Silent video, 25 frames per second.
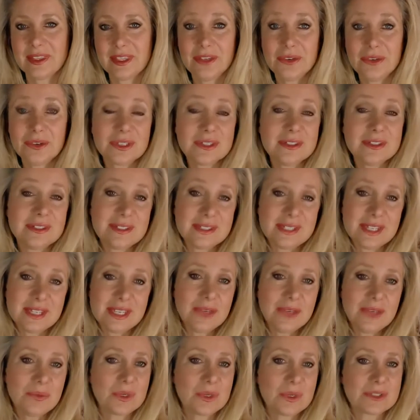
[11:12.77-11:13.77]
you can
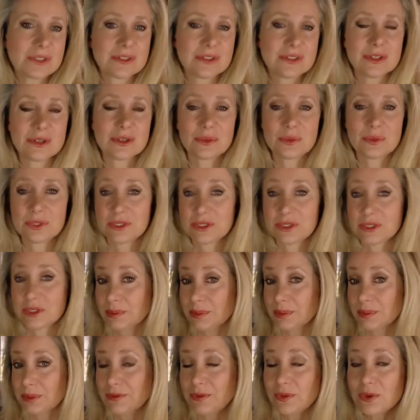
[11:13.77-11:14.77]
see what's their what's
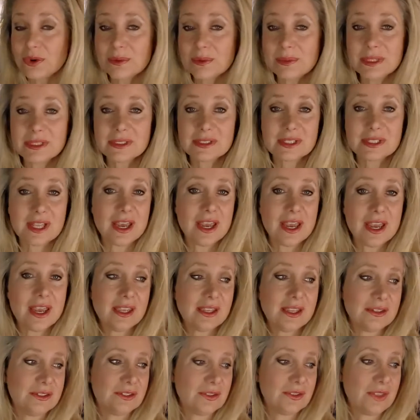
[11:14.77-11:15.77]
their performance
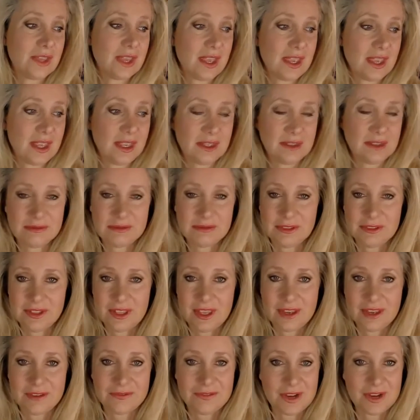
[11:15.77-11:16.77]
like. Do they do
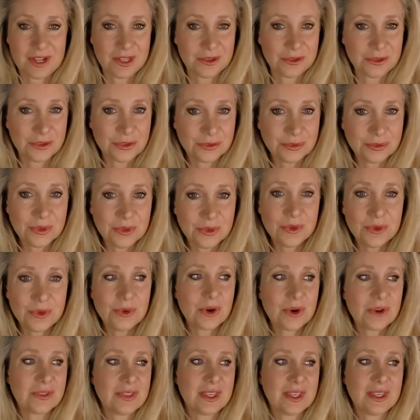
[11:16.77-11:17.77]
they follow
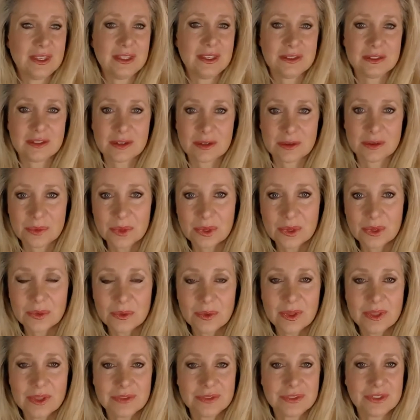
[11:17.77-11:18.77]
through? Are they easy to
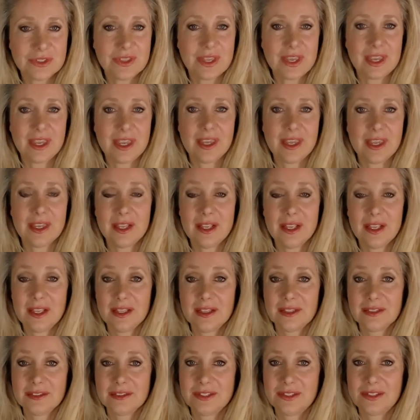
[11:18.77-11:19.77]
work with? Do they
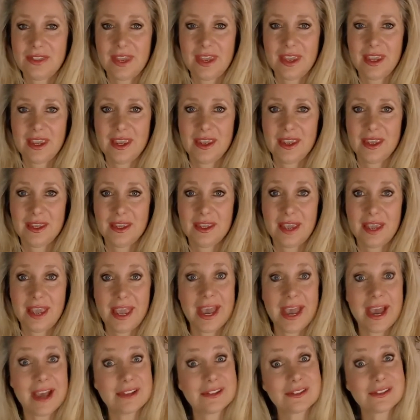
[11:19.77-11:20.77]
do they
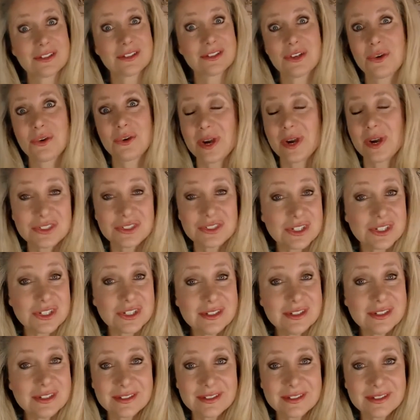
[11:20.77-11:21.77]
ask
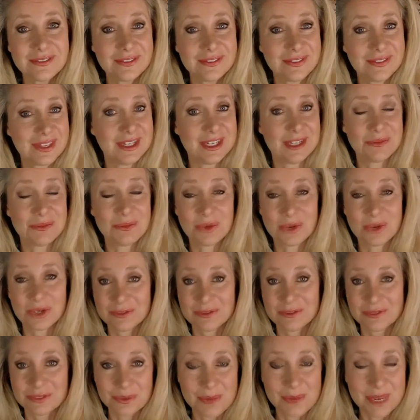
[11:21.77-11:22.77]
questions if they need more
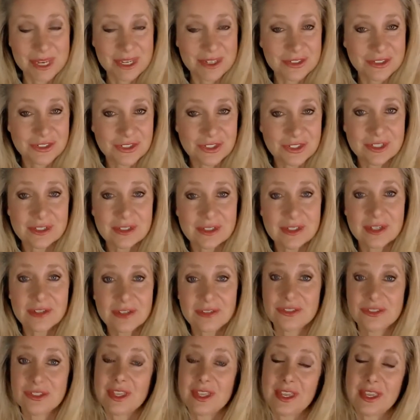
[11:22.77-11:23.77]
information?
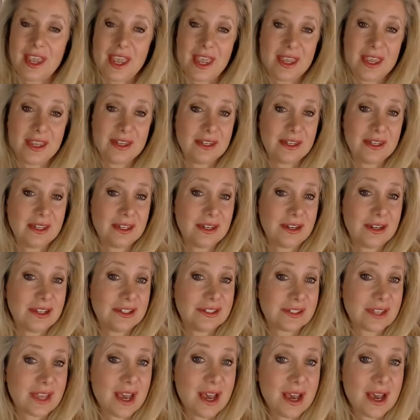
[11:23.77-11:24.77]
Do they hand it in
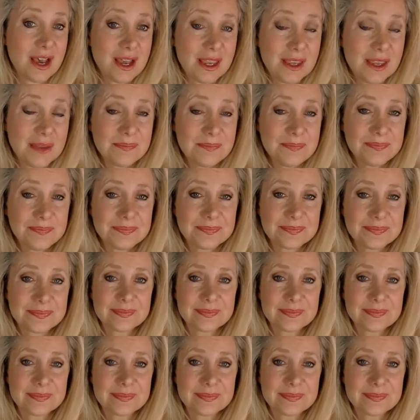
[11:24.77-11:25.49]
on time?